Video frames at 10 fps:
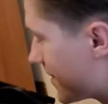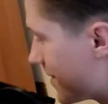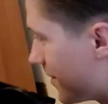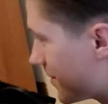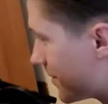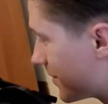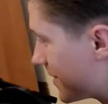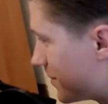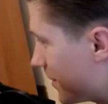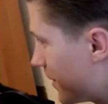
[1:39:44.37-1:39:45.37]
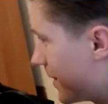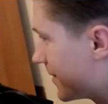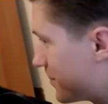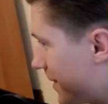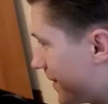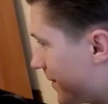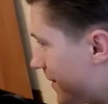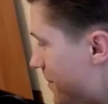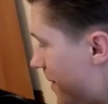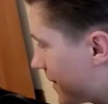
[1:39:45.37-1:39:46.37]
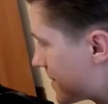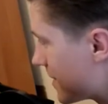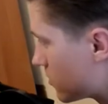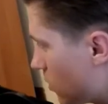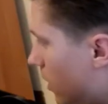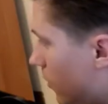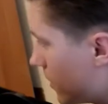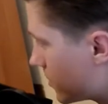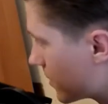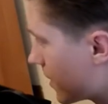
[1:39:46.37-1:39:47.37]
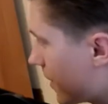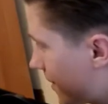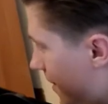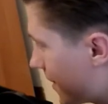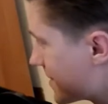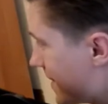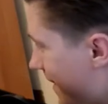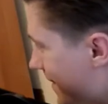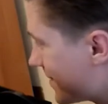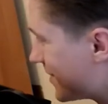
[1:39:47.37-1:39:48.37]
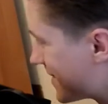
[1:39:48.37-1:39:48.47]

it sounds real reasonable. But when a, an American says, well, I went to Kyrgyzstan to